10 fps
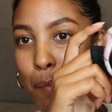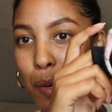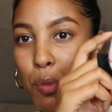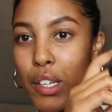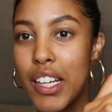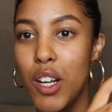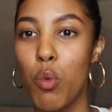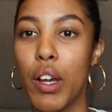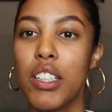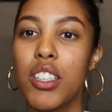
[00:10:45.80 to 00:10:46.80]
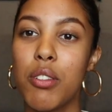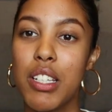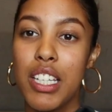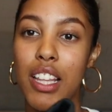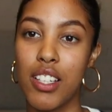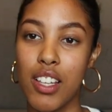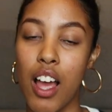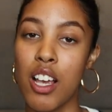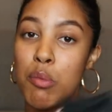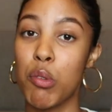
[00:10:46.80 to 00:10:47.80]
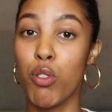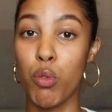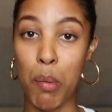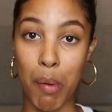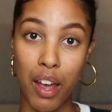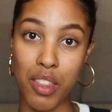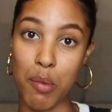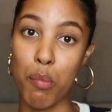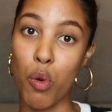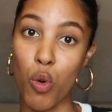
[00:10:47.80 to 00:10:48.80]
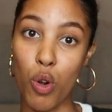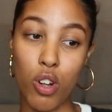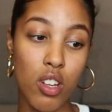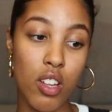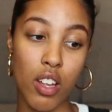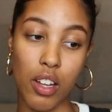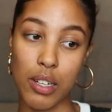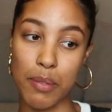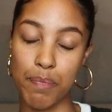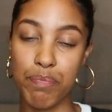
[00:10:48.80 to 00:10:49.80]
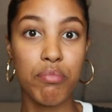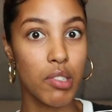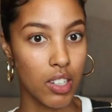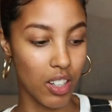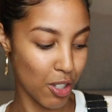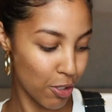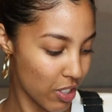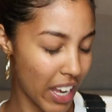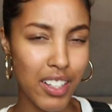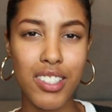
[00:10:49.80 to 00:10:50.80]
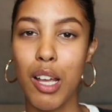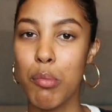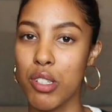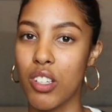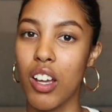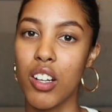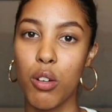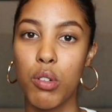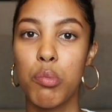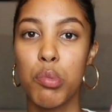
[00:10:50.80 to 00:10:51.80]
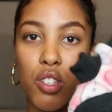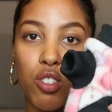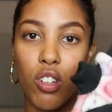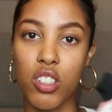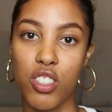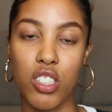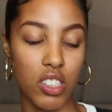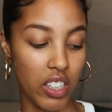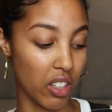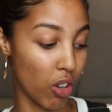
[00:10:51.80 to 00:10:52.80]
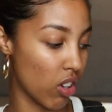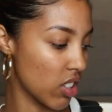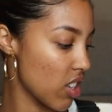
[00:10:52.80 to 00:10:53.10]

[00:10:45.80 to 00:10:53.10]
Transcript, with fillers: But we're gonna wait till we see the size before we buy them more clothes. And it's summer, so I don't want to put this on and she's gonna get hot.